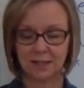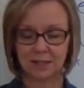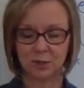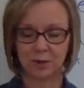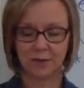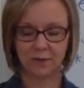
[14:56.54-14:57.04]

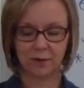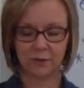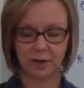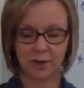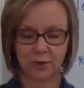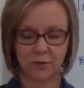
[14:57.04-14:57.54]
Dear Heavenly
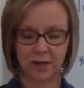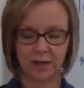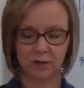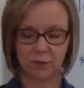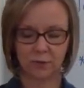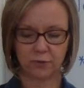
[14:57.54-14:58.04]
Father, thank
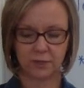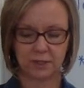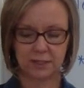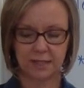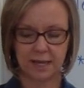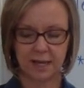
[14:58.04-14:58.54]
you for this
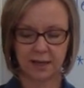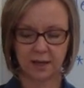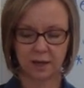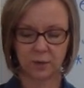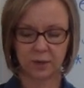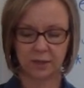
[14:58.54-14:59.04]
day.
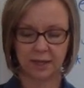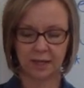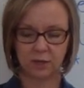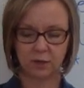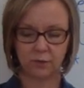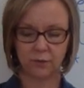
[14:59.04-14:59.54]
God, we thank
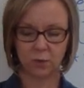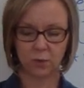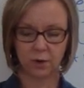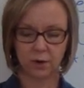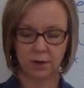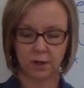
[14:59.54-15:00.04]
you
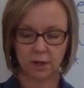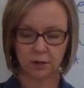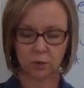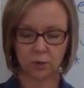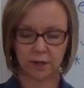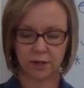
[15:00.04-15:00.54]
for,
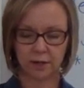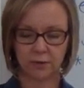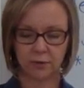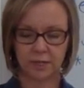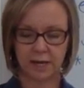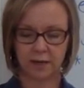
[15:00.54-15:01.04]
Lord,
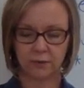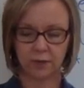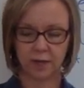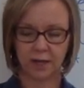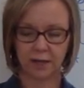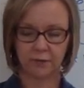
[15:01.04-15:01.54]
another day of
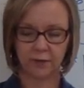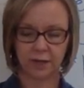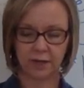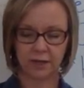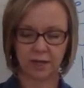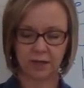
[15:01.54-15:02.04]
life.
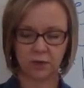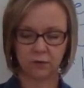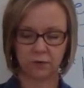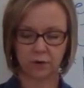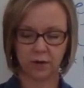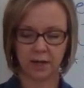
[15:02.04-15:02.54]
God, thank you
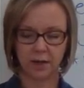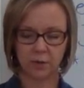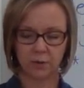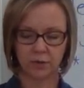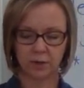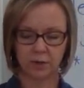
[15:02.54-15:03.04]
for health.